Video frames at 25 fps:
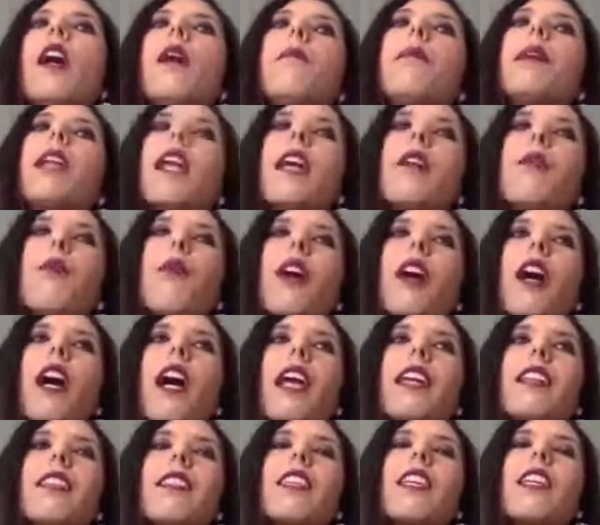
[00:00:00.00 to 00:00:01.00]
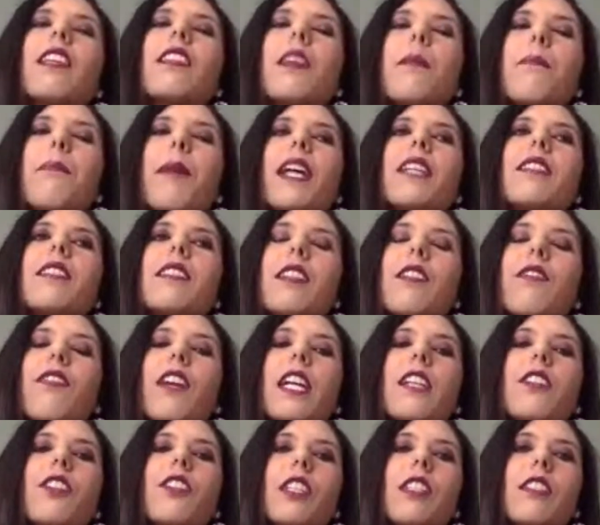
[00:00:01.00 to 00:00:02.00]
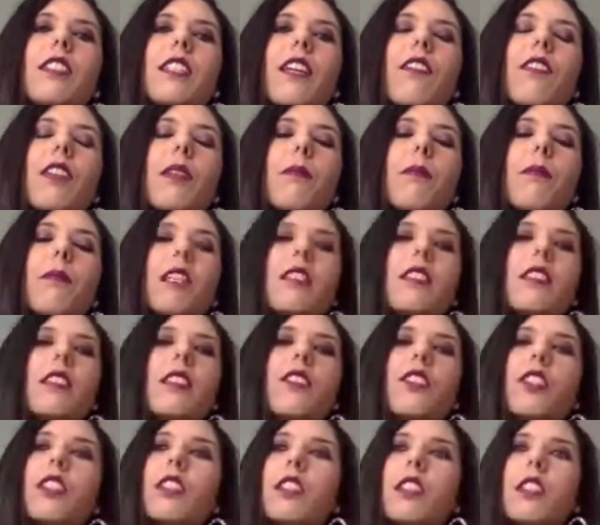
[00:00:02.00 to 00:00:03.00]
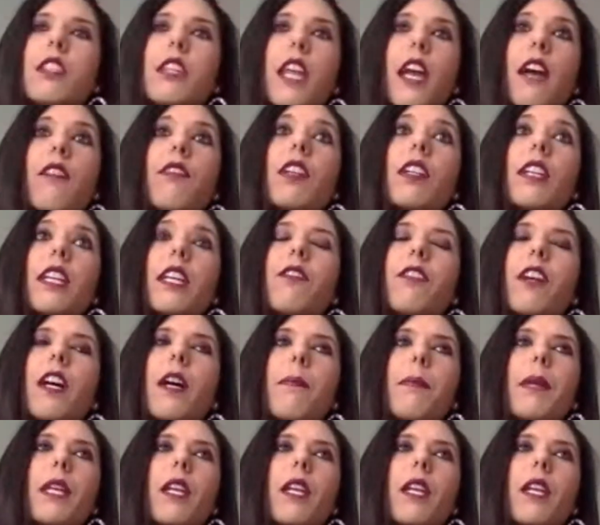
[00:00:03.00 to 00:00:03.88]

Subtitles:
But I think the best advice she's given me is to just never give up